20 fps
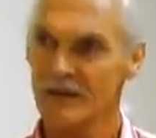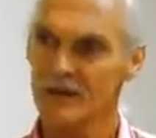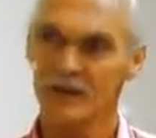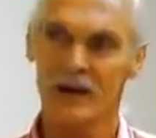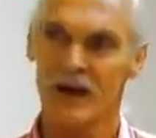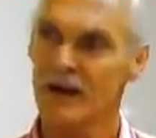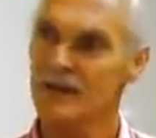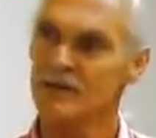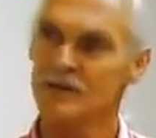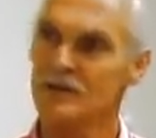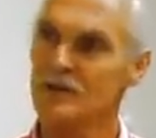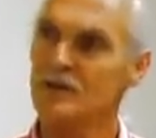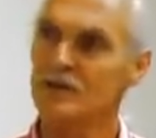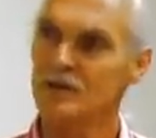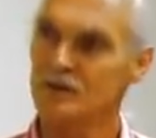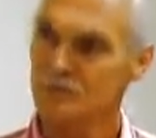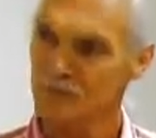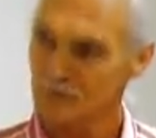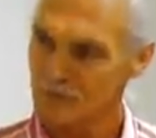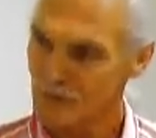the doctor
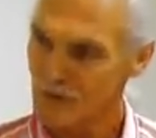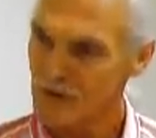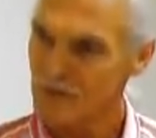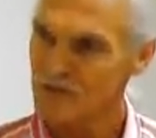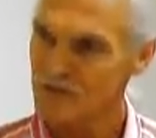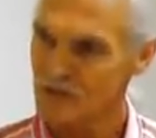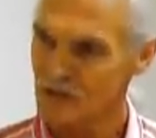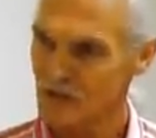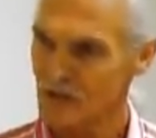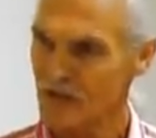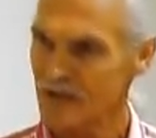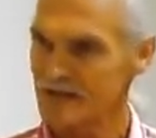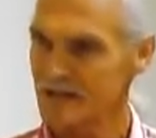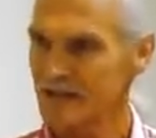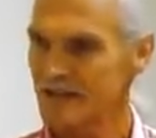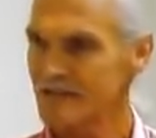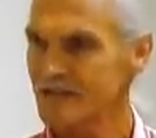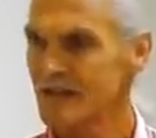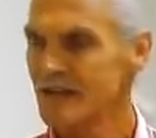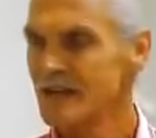who performs the thread
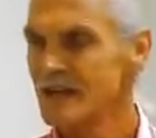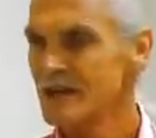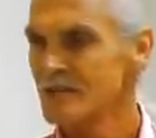lift,